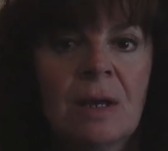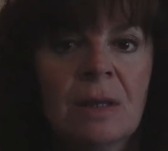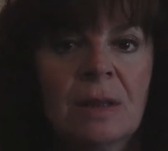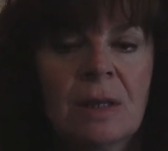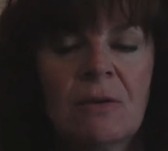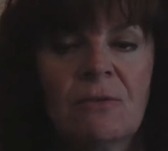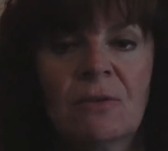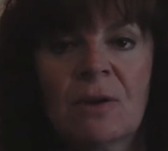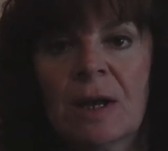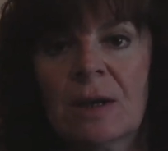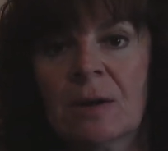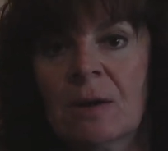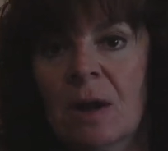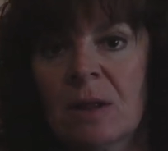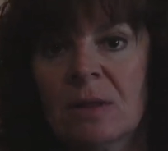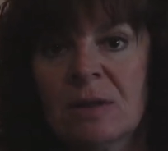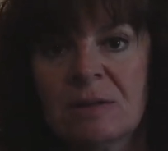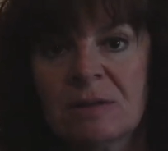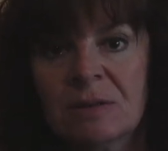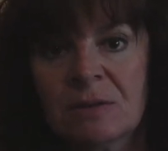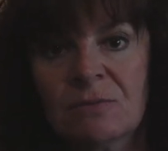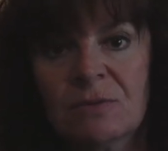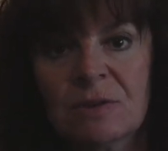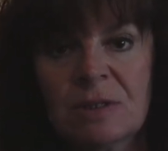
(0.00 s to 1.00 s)
they've got all
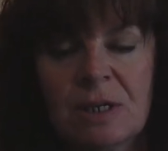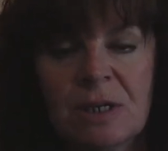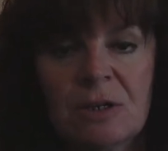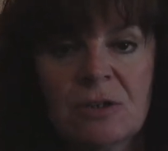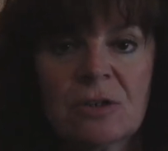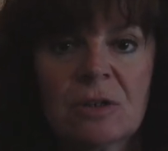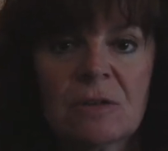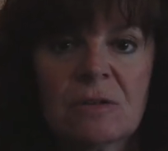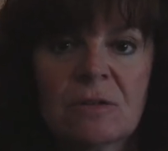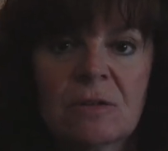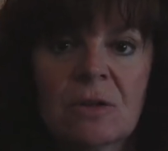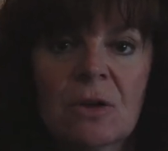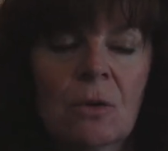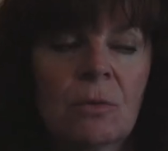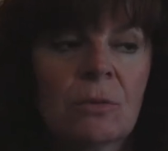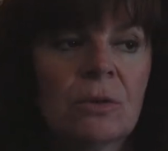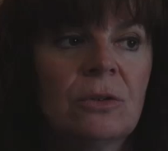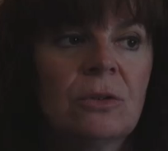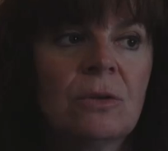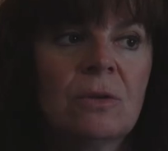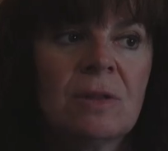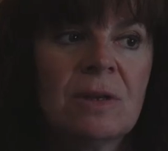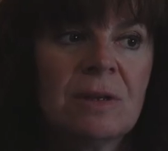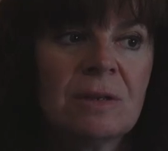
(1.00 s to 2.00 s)
these invitations to go
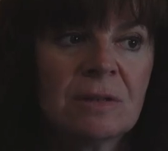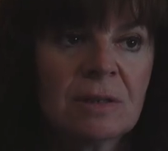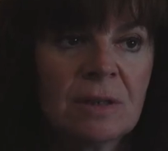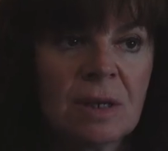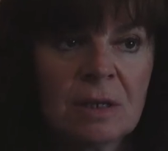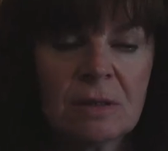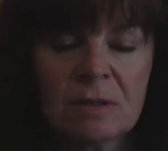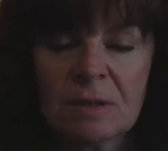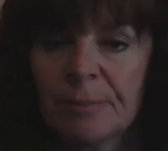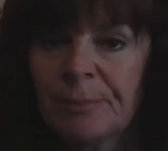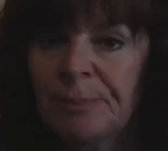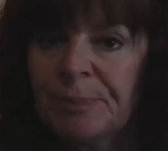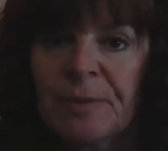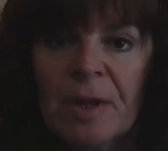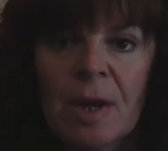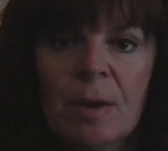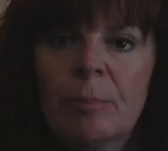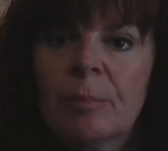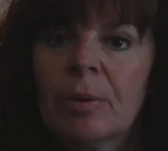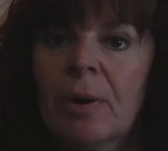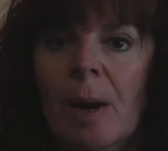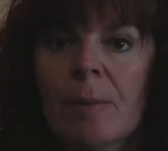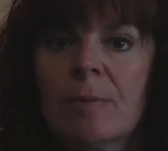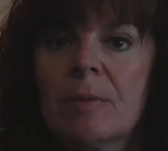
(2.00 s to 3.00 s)
and do these things?
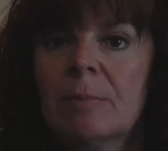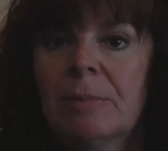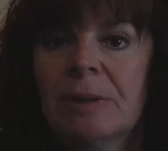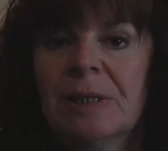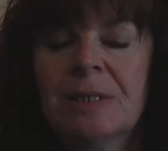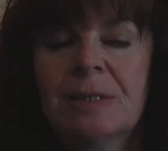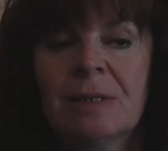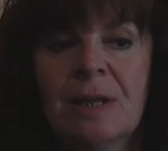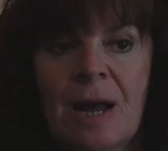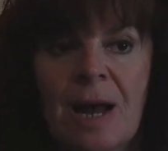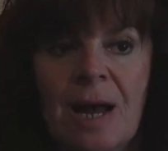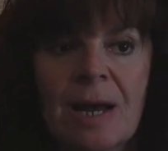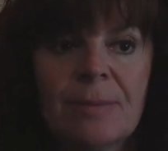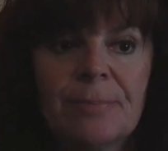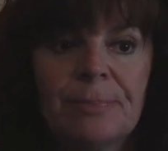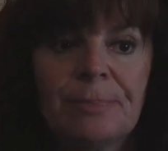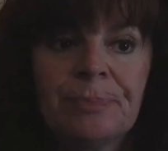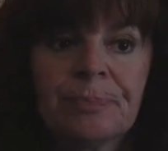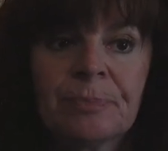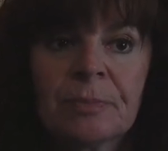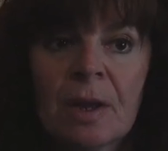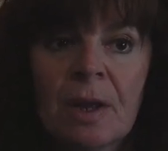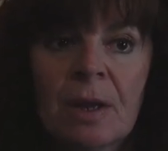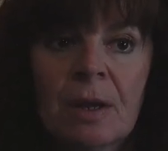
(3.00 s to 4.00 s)
Probably not.
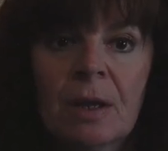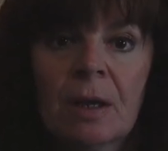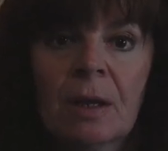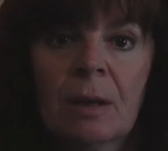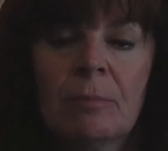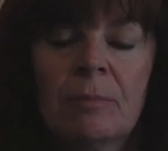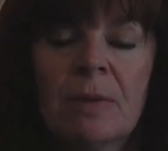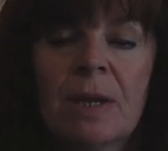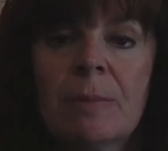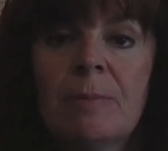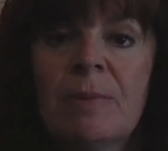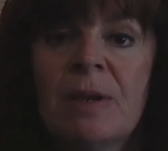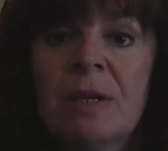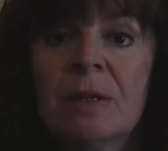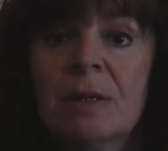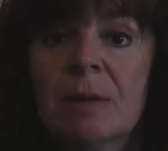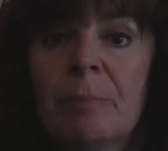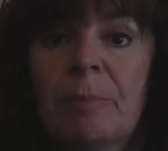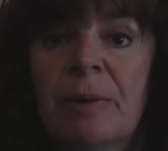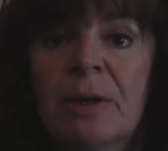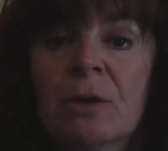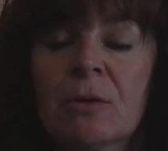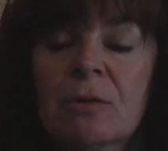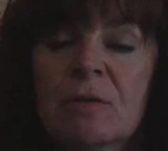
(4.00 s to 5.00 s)
Maybe in
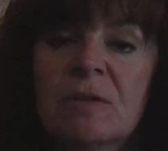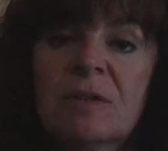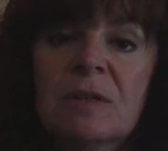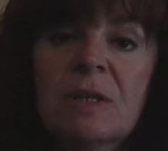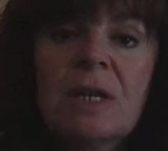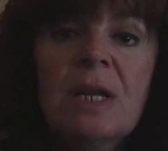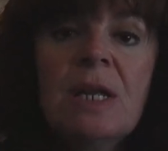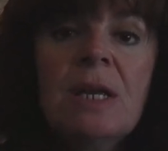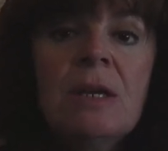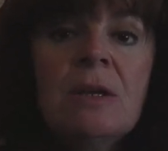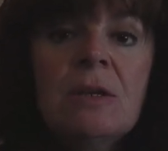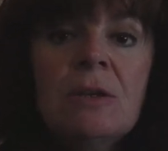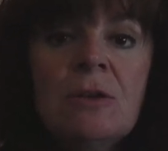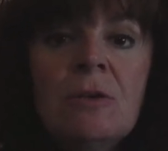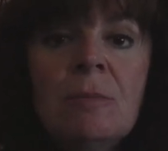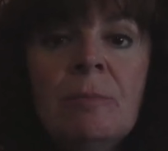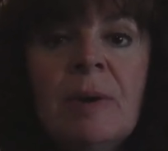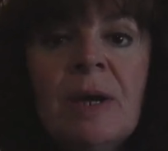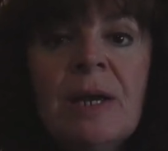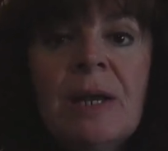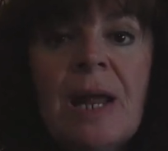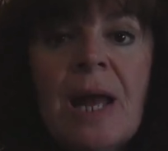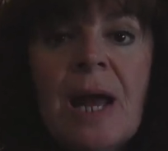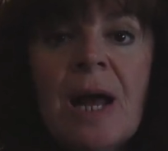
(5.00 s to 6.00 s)
a bigger city, you
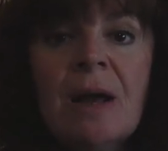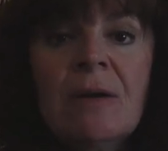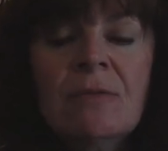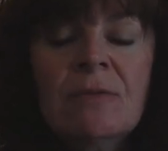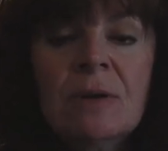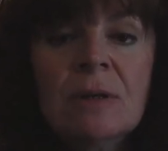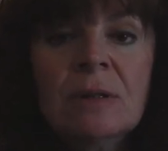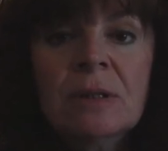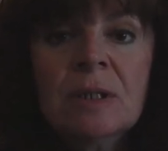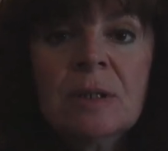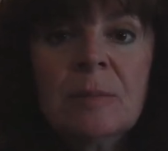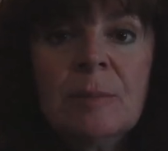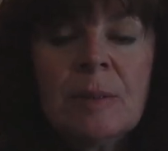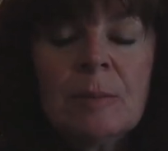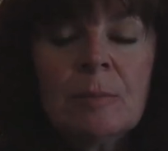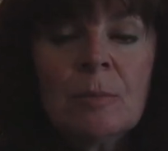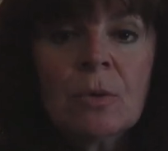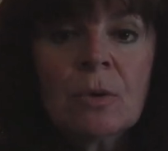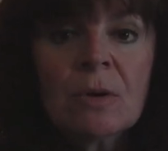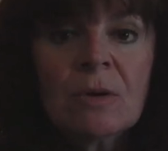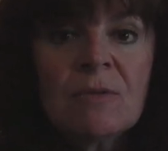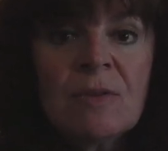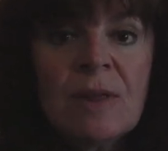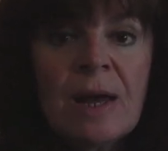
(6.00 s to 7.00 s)
might have a little bit
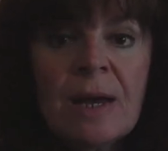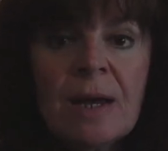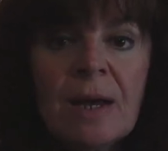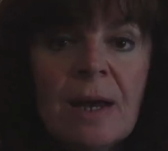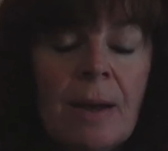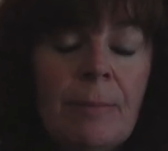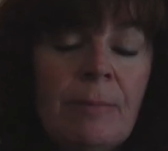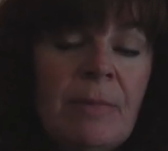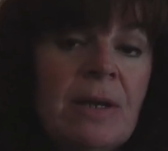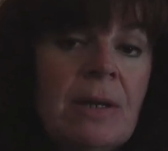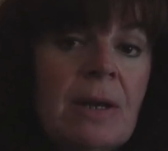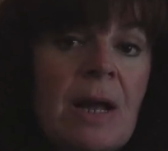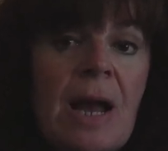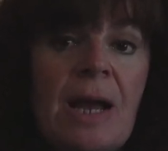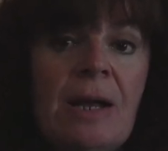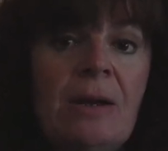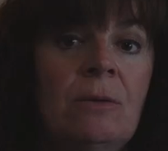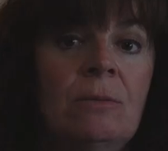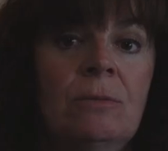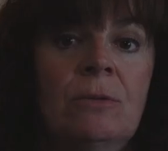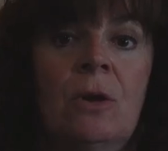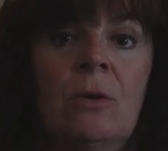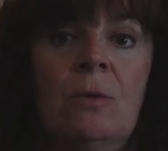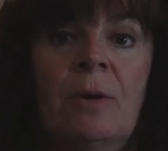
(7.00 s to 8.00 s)
more of that. I mean, I
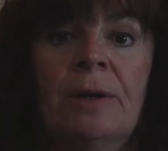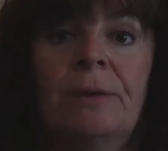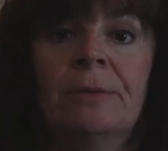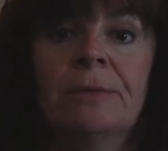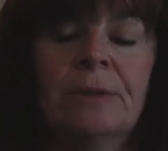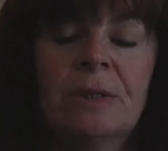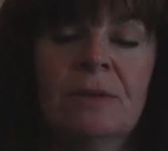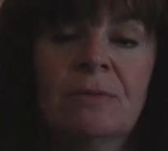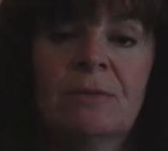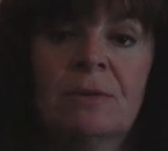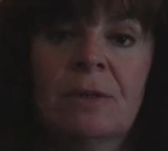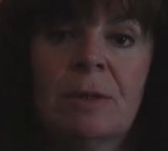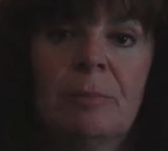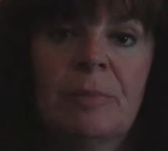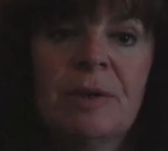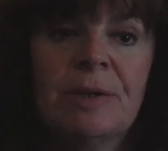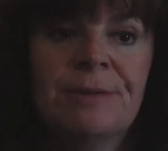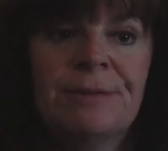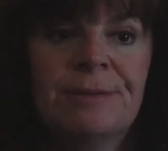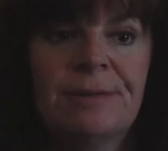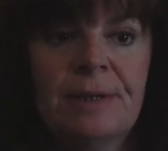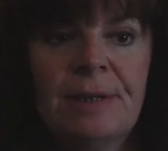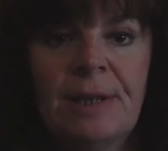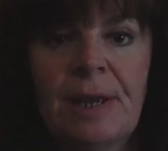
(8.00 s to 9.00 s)
don't know. I don't live in a
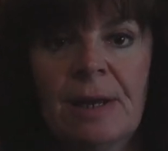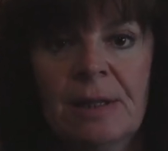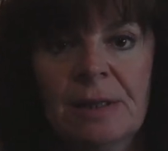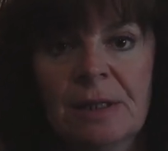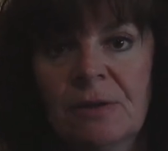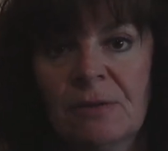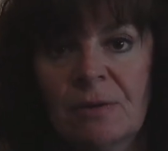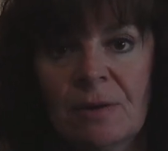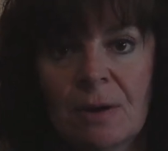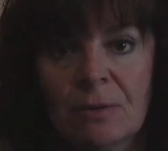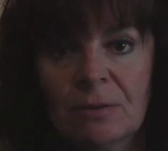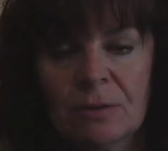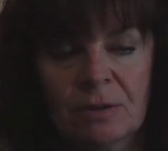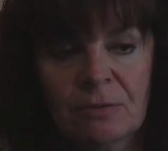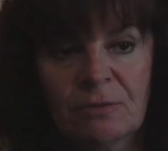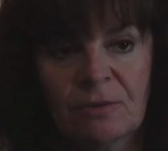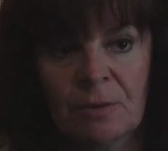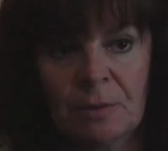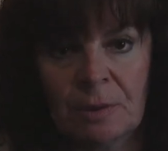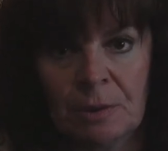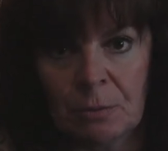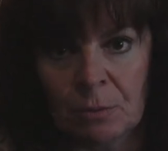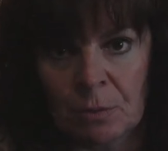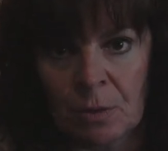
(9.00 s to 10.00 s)
big city. I live out in a
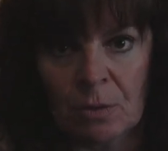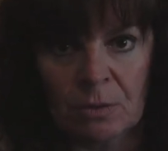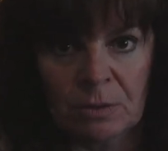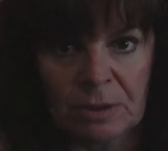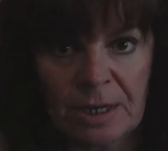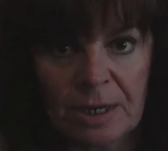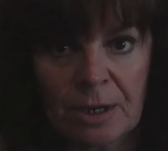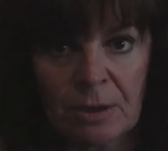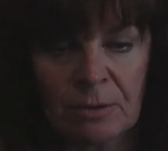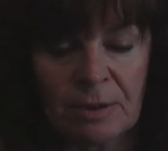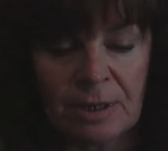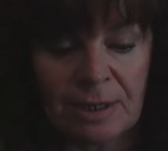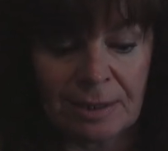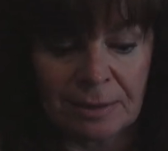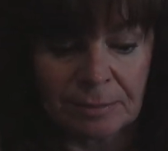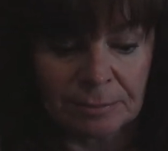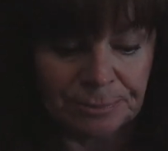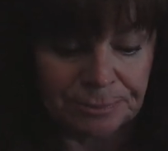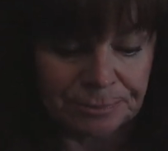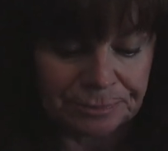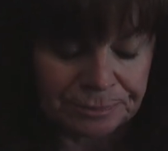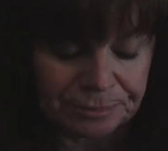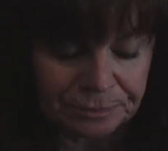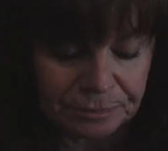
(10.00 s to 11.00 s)
very rural area.
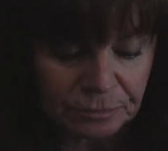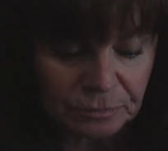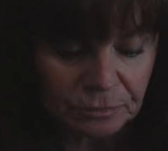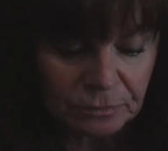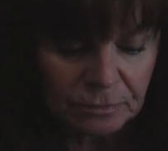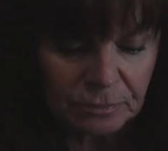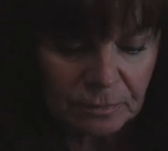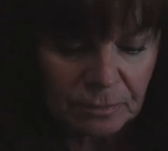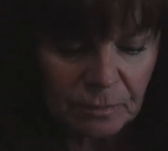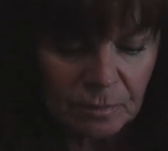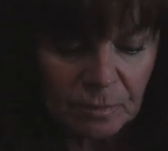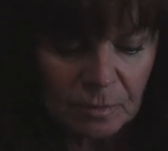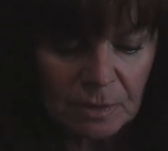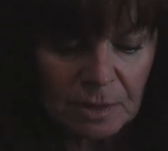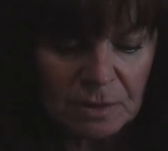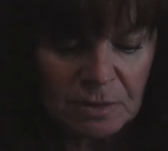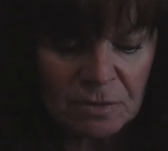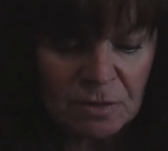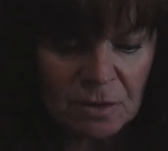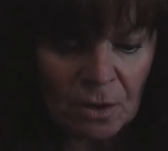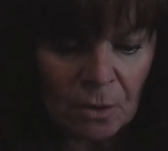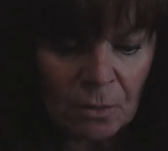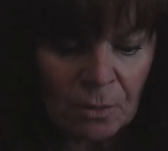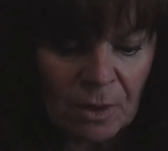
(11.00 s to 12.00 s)

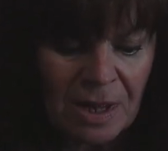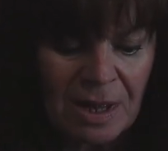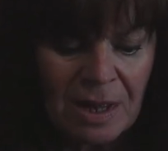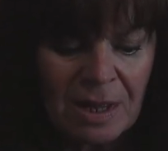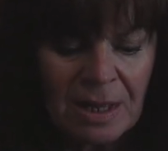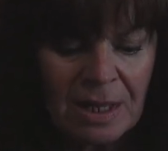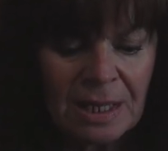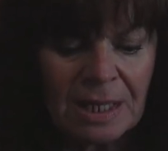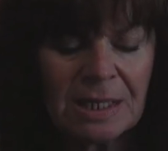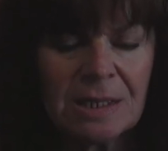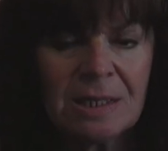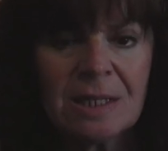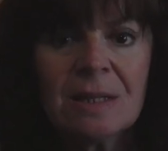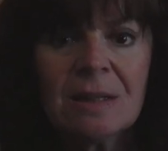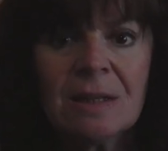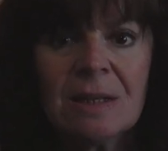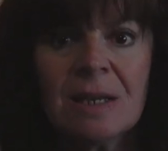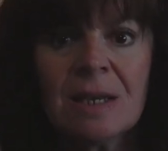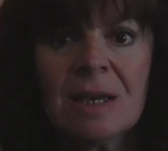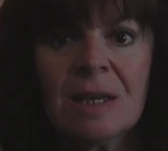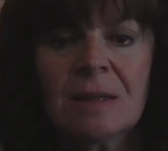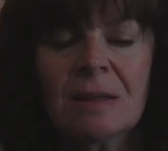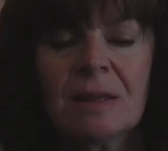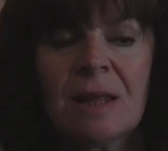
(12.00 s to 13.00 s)
So I think
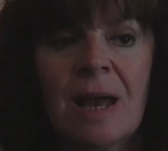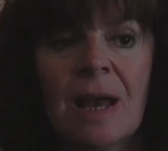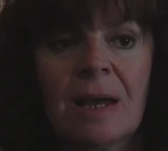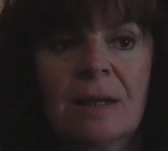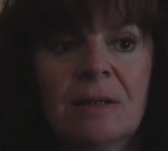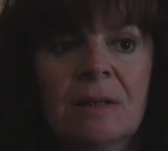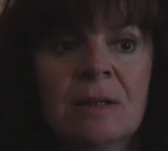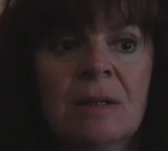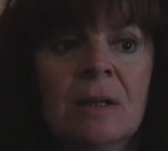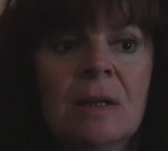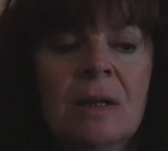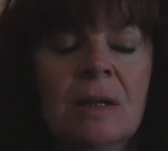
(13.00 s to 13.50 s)
they get that